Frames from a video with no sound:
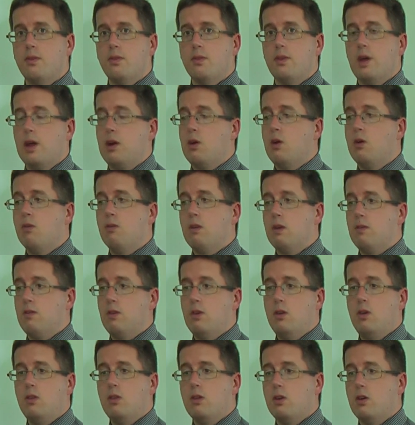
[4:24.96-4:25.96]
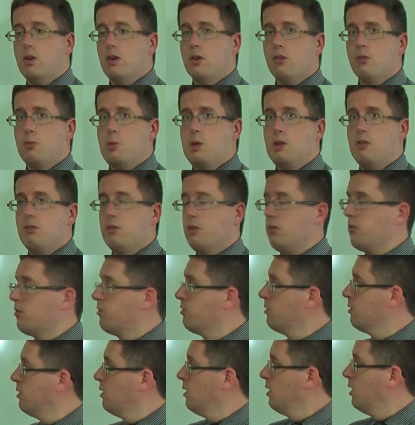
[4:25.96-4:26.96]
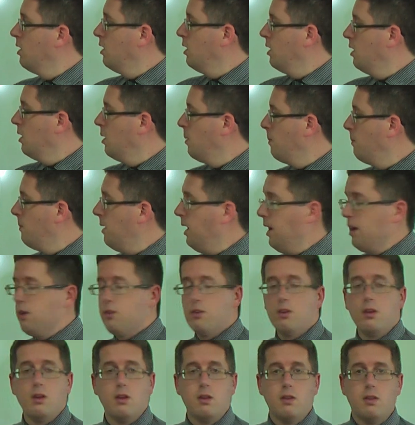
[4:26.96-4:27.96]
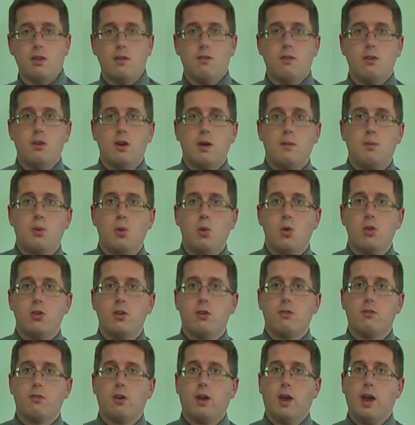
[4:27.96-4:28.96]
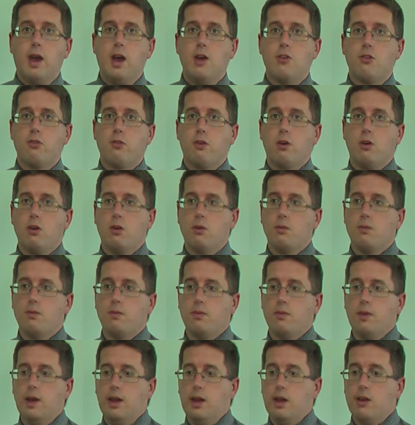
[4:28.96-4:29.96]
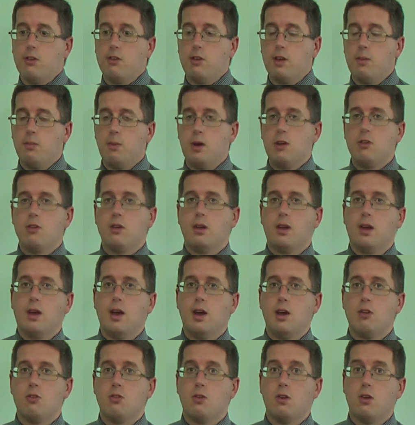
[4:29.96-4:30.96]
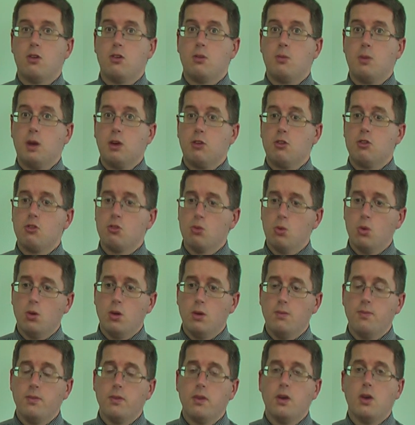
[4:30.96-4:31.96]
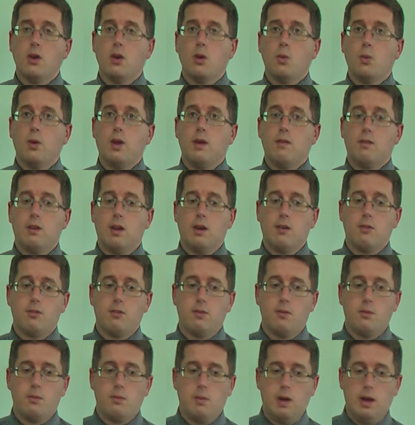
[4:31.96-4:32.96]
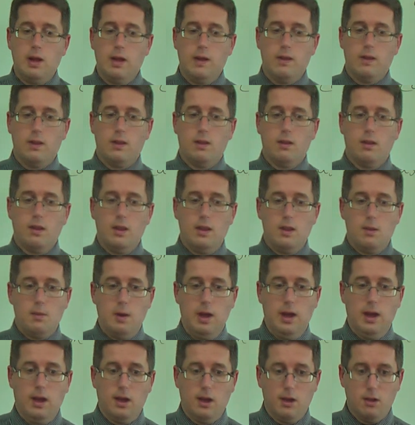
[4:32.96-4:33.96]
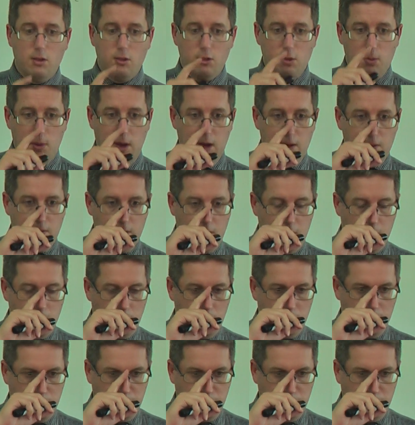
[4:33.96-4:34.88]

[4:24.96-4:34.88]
They're not revenue, they're not expenses. But they're very important for cash flow and actually budgeting cash flow to make sure we have enough money in the bank to pay for them.